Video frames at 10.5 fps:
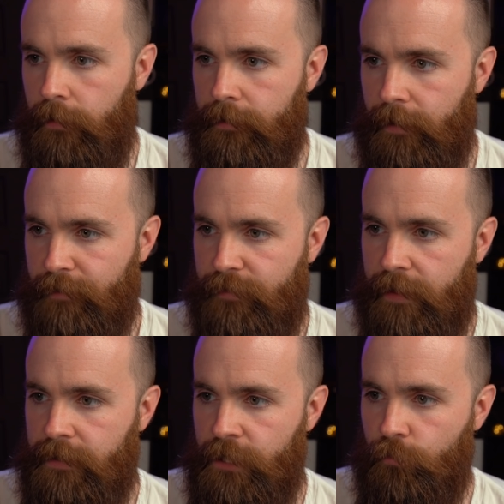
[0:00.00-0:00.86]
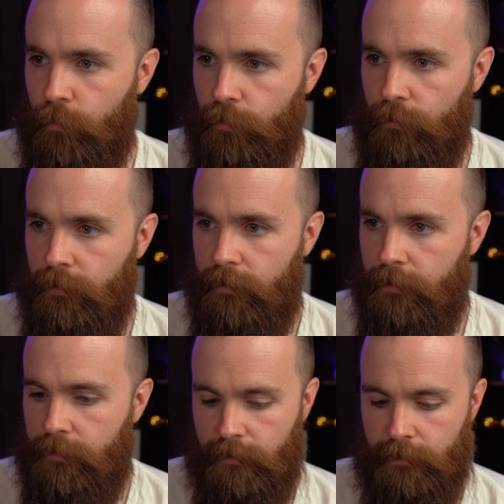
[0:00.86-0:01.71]
and I'll have that equal
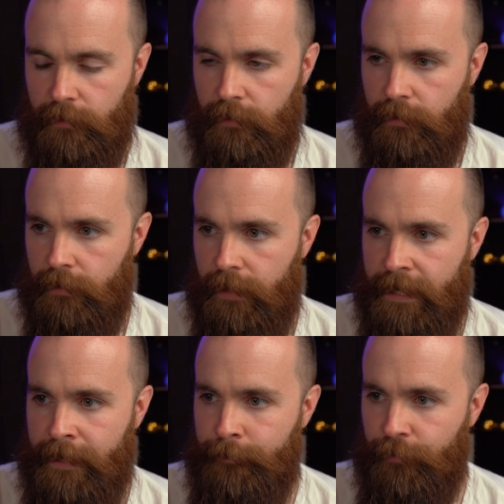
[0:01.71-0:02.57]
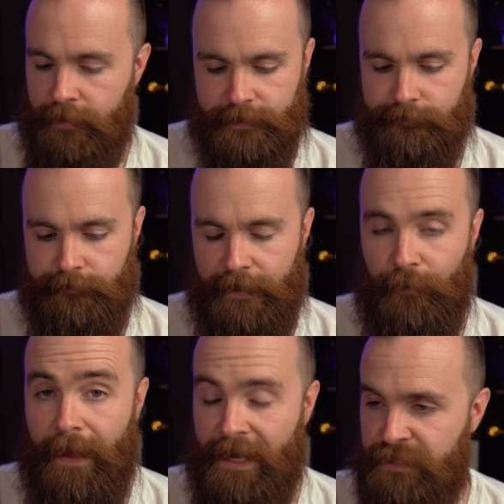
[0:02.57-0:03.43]
an input.
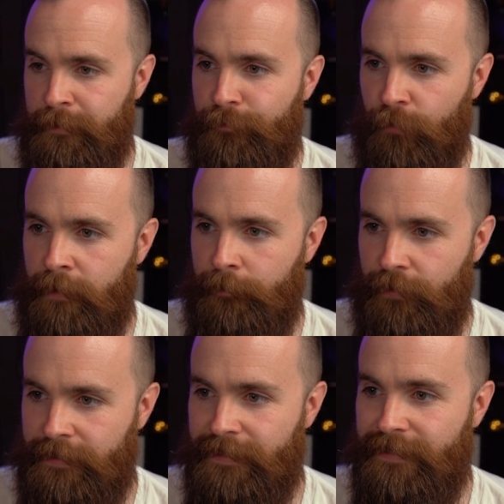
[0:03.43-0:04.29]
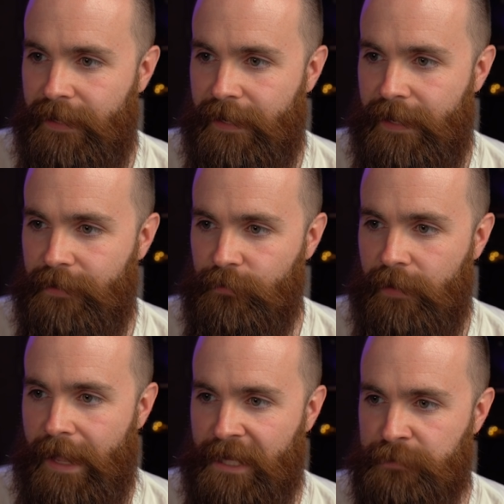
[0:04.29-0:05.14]
It'll ask me for input.
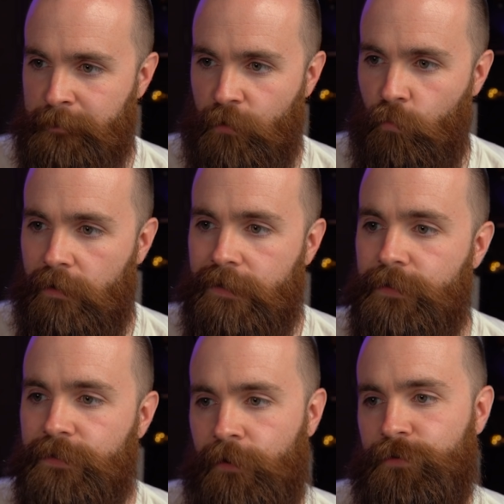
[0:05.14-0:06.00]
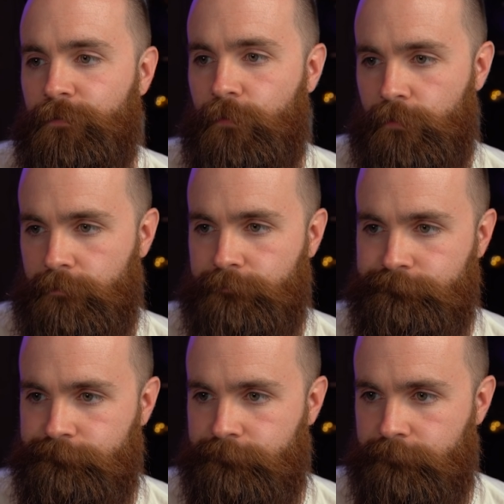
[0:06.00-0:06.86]
It'll ask me, what are you searching for?
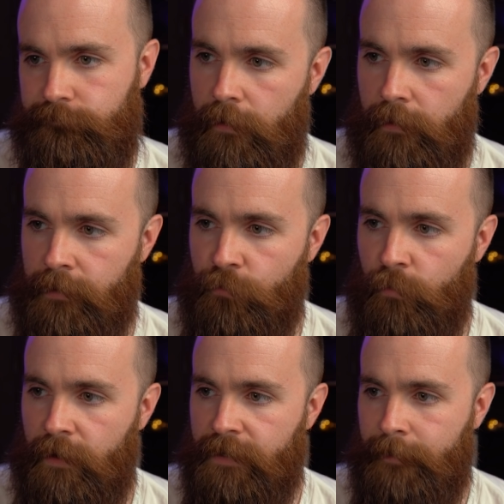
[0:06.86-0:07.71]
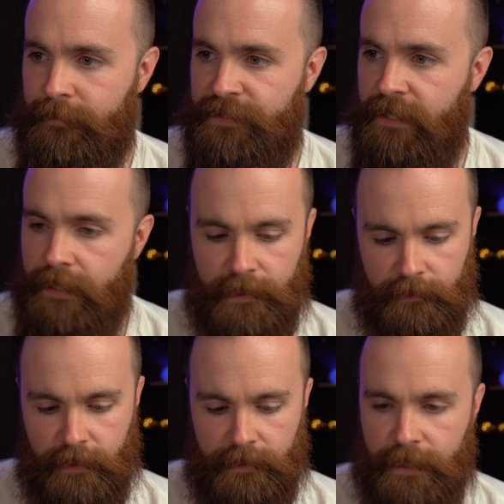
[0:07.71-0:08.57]
Another one I'll name
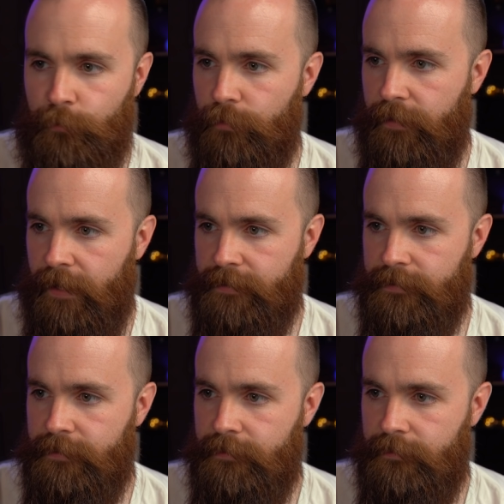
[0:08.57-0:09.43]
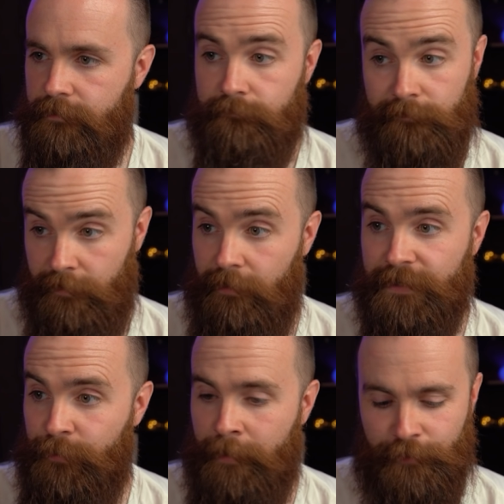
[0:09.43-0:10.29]
city and equal that,
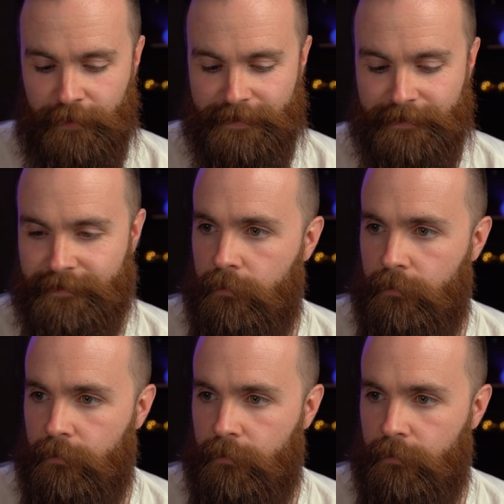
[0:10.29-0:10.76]
also an input.